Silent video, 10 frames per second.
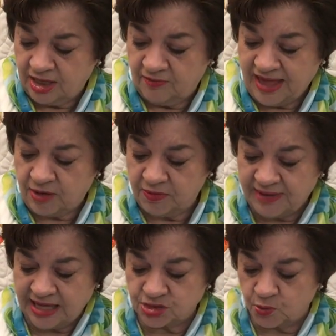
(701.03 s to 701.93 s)
That one
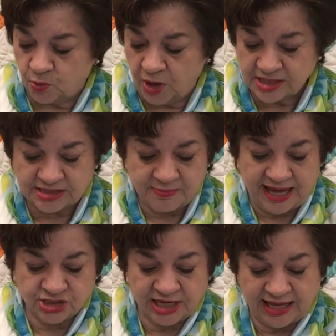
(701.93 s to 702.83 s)
matched. Well, where's the
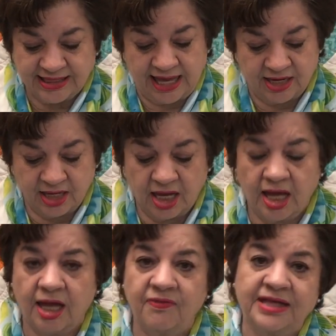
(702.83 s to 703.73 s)
match like that?
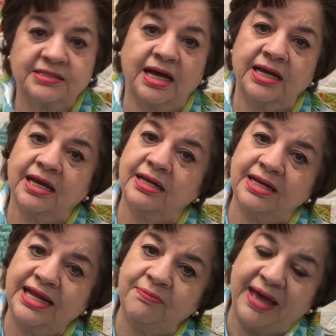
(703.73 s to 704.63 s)
Oh, that's not it.
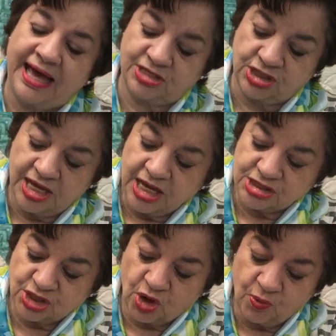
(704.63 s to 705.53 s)
Didn't match.
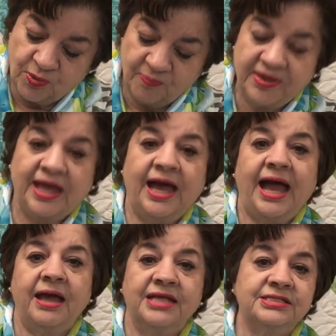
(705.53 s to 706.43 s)
So
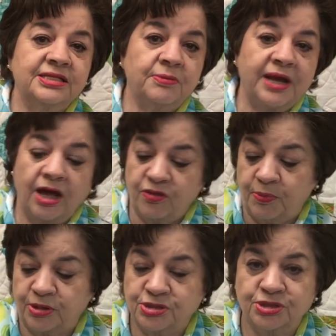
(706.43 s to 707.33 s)
it's the other
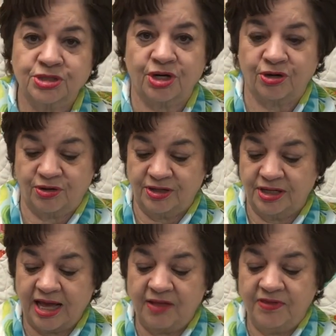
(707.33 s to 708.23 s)
person's turn.
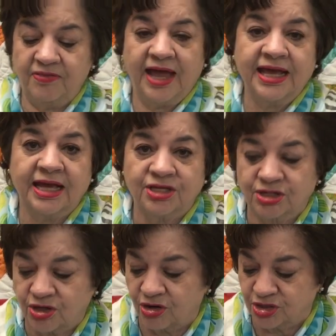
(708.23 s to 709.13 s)
And then they get to
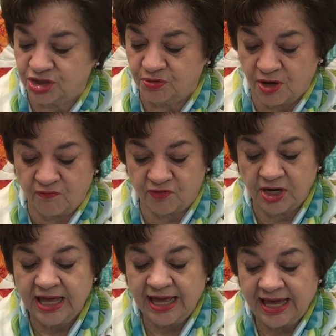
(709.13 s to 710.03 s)
turn 2 over.
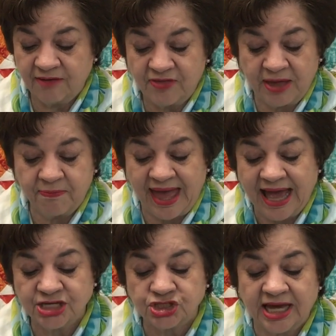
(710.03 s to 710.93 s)
If they
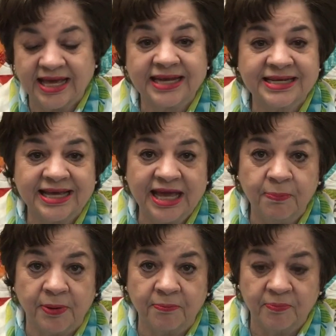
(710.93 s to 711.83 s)
match, they get to keep
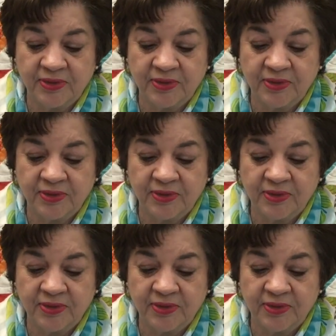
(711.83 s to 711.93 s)
them.